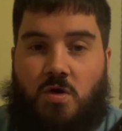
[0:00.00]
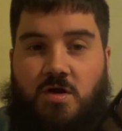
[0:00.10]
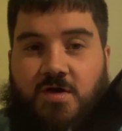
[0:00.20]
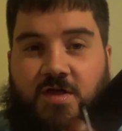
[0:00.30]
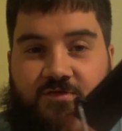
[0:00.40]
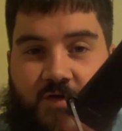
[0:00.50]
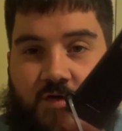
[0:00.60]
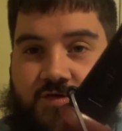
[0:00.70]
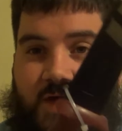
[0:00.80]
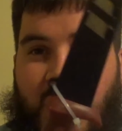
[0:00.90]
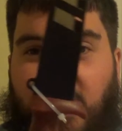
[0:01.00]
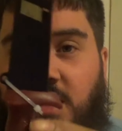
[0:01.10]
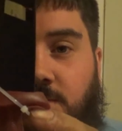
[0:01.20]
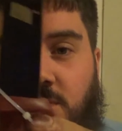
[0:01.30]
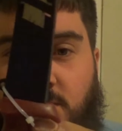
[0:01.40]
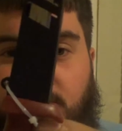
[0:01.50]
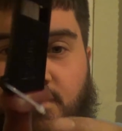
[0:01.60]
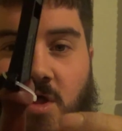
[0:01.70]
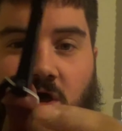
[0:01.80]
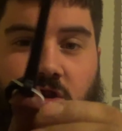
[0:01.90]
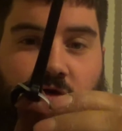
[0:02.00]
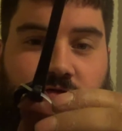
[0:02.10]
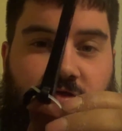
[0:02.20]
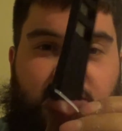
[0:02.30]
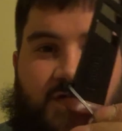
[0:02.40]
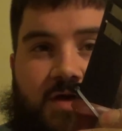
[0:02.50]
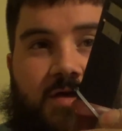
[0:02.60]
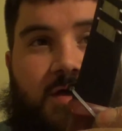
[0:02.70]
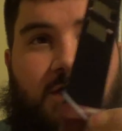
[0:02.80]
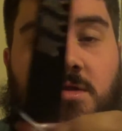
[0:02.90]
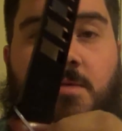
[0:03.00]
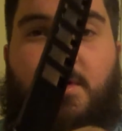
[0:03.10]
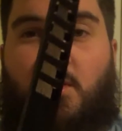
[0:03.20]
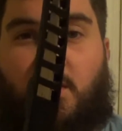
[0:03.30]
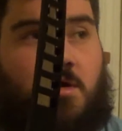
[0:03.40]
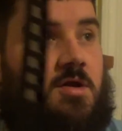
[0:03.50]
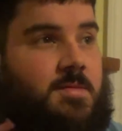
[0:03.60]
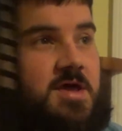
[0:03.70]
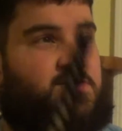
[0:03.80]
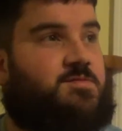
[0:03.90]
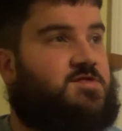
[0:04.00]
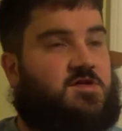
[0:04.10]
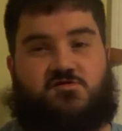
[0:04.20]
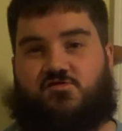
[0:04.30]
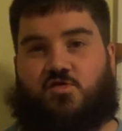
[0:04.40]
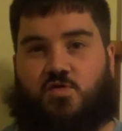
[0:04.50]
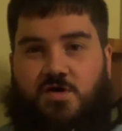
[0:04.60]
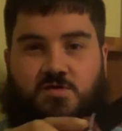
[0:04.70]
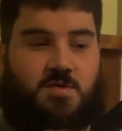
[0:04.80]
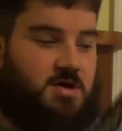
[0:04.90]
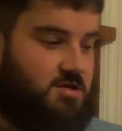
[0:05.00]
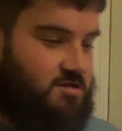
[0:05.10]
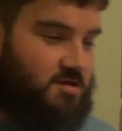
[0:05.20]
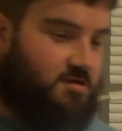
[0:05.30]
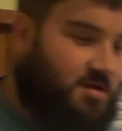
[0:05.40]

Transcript: Look at this, folks. I ain't even unhooked this thing yet. Let me go here. Let me get some scissors real quick so we can cut this little